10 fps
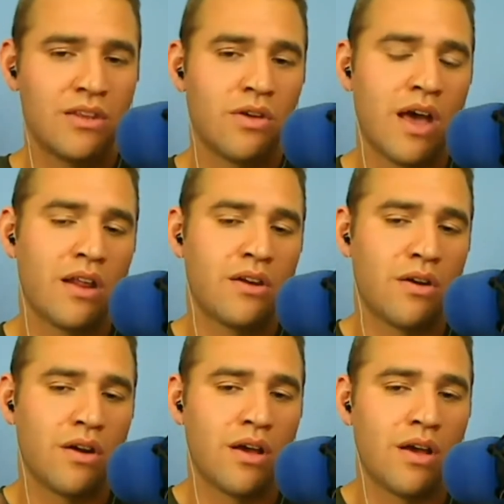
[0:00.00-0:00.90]
You got
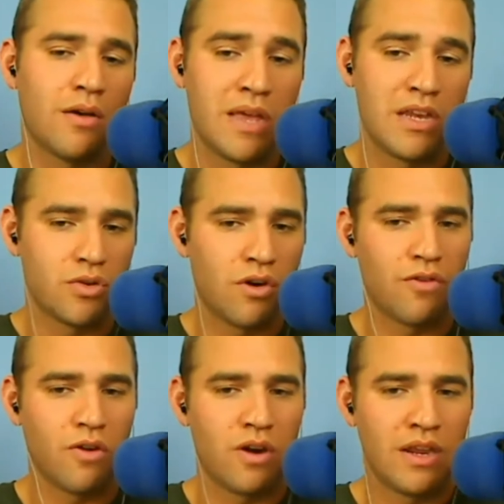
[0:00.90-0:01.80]
under a, a mentor
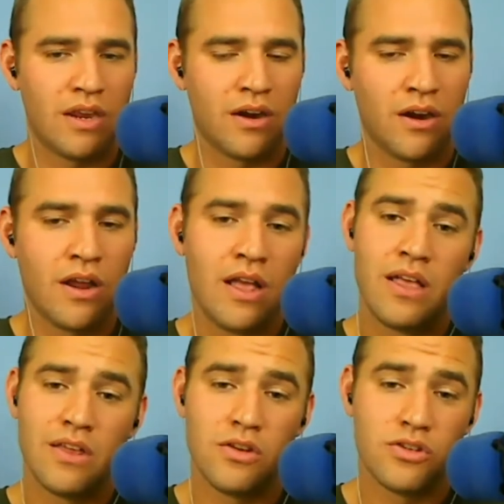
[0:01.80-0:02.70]
for a year,
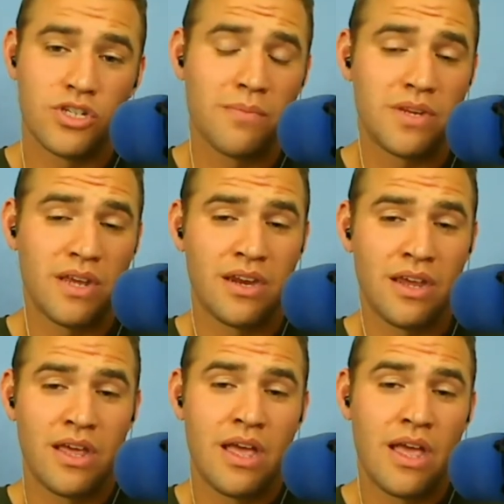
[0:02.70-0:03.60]
then you jumped in
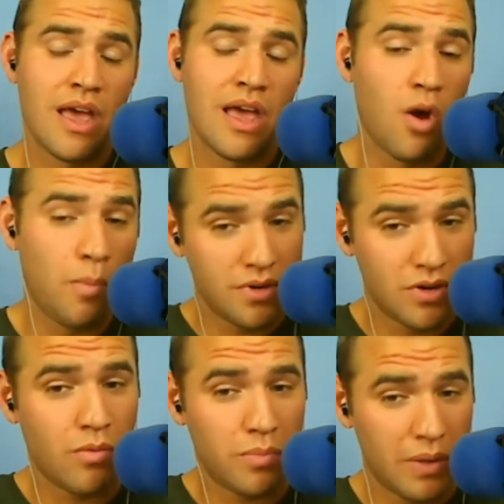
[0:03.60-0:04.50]
and opened
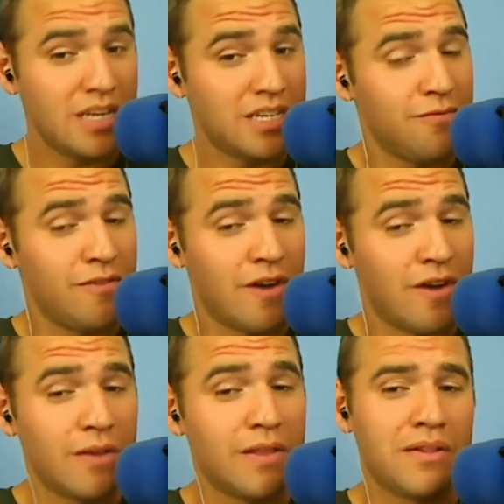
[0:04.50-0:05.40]
your own place
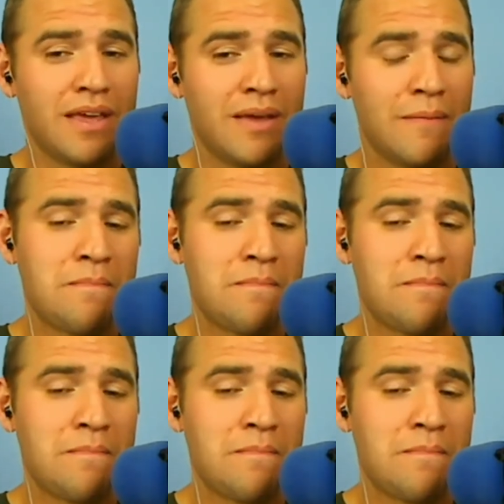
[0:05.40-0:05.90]
fairly quickly